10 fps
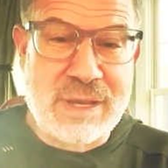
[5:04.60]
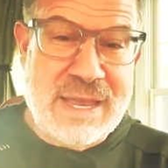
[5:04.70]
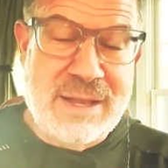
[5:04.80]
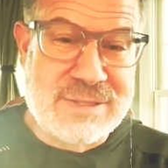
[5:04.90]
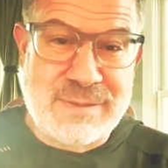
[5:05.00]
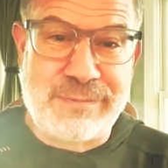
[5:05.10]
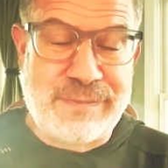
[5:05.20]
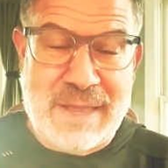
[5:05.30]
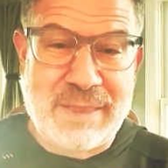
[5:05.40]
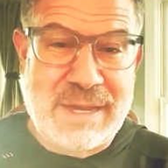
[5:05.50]
counts of
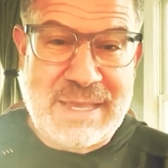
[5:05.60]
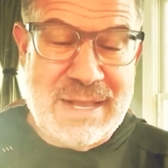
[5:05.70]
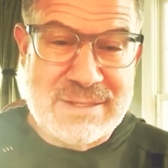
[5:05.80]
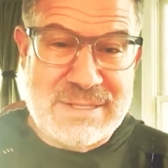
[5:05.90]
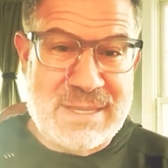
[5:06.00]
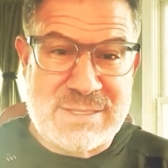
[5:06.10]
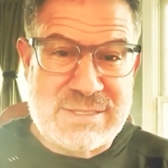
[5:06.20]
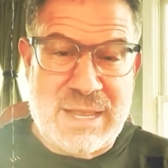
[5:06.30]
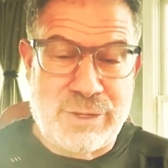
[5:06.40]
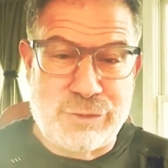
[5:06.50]
felony counts against
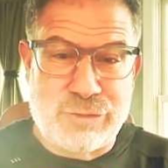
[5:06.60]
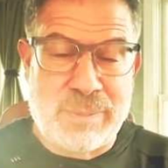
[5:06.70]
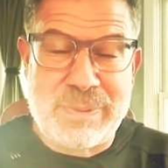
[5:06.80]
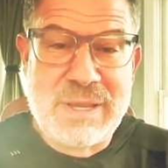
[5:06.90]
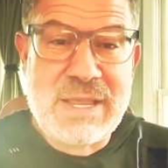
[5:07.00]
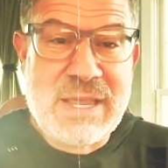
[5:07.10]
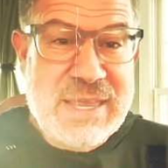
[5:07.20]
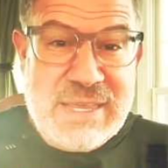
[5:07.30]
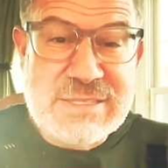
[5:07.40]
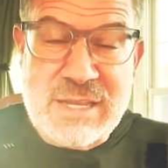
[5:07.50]
Donald Trump.
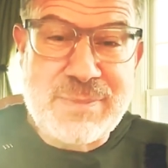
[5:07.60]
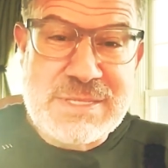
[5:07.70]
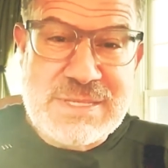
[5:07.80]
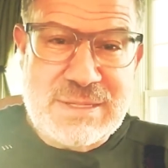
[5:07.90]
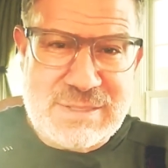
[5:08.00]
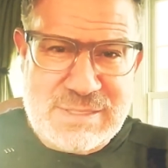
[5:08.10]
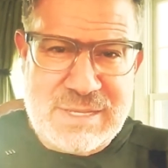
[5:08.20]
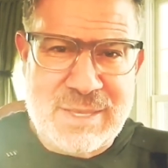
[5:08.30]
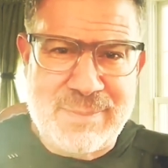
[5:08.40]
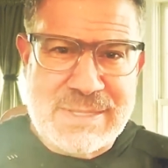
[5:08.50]
He's going to be
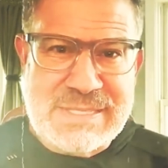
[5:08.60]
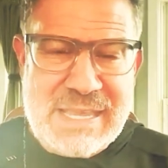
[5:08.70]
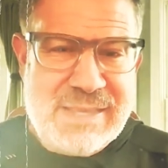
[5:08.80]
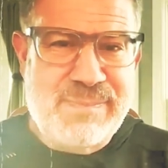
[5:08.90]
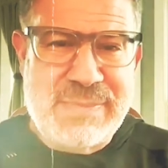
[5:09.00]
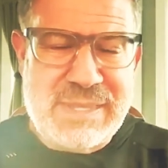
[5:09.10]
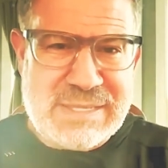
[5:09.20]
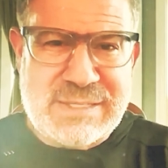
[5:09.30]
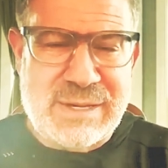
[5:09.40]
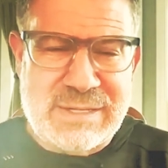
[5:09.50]
sentencing him. It's him
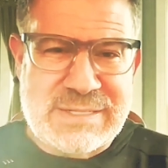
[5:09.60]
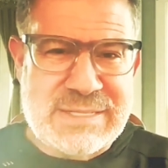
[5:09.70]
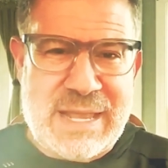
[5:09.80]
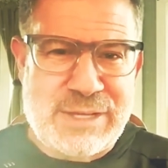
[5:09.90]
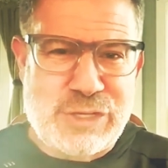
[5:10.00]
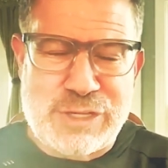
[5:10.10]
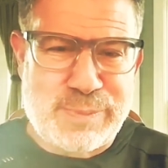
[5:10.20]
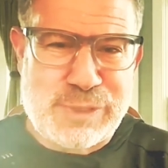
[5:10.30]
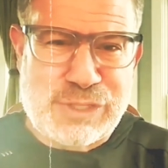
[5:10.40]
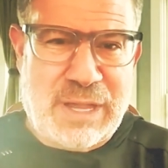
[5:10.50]
that's going to decide, Judge
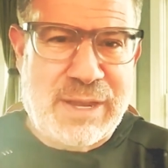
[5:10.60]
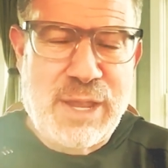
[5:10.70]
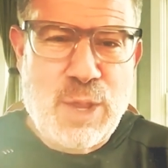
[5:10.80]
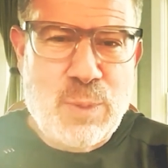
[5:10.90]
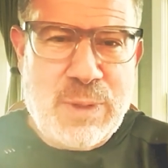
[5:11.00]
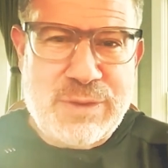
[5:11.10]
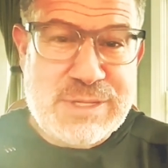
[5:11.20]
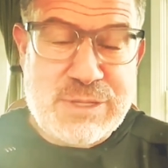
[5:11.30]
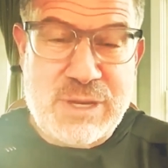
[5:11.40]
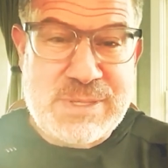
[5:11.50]
Merchan, whether
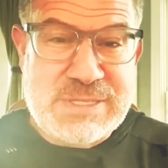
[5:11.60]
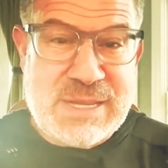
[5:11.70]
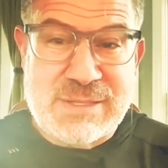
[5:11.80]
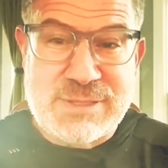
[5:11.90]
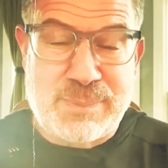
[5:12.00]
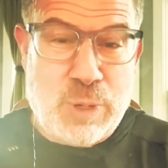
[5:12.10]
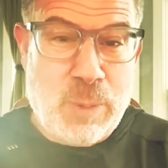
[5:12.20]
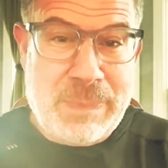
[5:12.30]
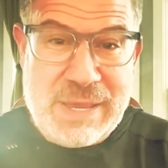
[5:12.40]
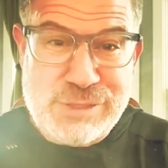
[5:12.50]
he's going to be sentenced to
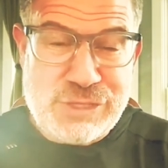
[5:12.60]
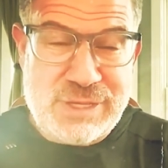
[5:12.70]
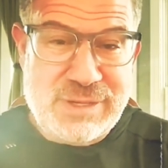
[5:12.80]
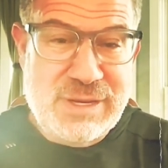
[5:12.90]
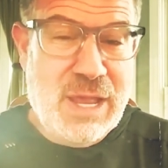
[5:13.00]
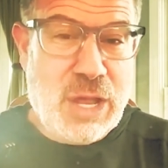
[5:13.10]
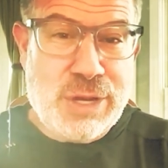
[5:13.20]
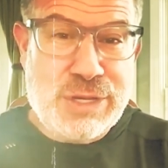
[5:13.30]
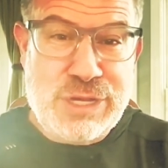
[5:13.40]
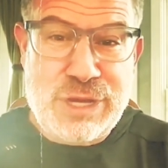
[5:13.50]
probation, a
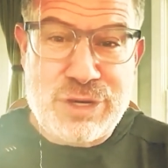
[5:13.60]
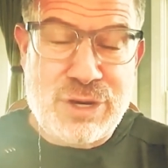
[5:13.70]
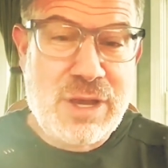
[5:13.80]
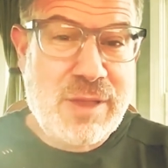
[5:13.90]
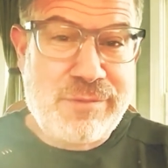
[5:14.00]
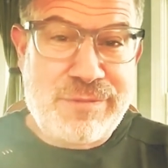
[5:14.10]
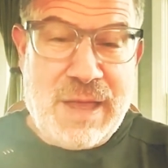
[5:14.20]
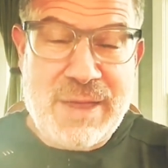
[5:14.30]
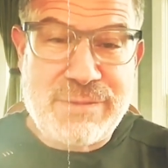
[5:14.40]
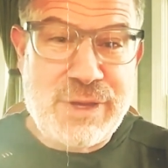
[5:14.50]
year,
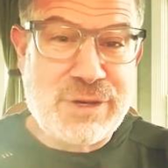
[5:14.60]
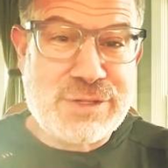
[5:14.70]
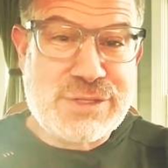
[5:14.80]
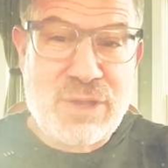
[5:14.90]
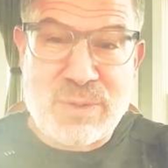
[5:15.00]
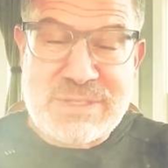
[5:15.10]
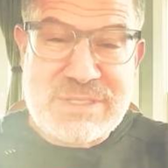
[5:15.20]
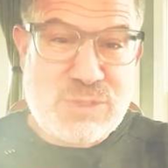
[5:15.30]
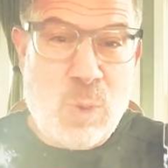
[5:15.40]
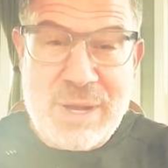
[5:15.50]
five years, or
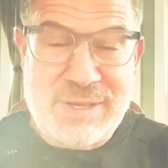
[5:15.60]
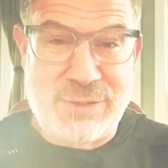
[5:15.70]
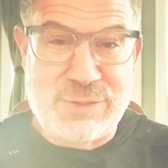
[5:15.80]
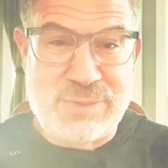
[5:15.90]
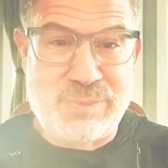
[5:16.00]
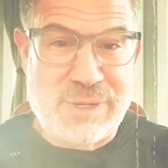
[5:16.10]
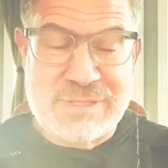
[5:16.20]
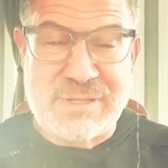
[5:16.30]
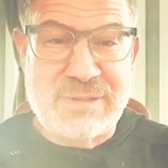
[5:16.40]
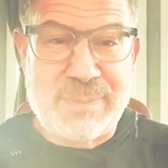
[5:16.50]
twenty years in
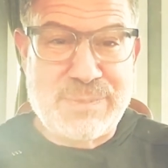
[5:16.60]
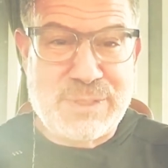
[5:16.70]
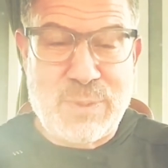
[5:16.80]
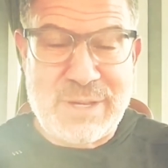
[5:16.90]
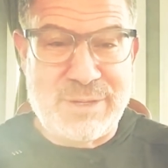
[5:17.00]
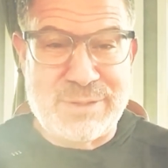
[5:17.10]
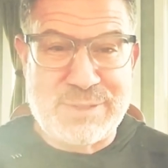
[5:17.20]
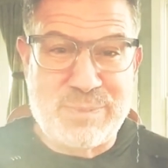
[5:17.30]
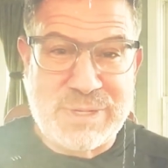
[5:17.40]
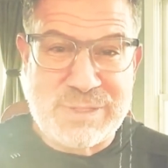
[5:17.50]
prison, up to twenty years
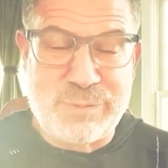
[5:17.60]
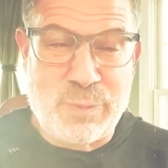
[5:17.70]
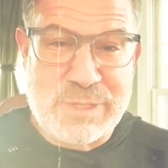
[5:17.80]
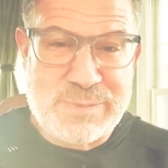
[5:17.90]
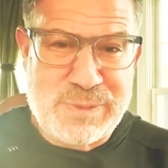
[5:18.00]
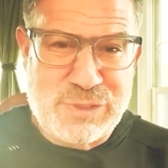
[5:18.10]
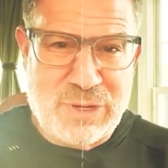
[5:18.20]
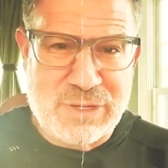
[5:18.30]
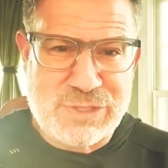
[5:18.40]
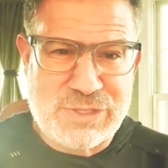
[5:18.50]
in prison for what's been
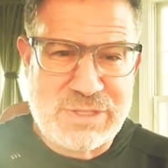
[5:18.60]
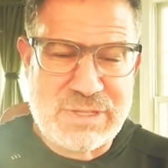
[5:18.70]
charged.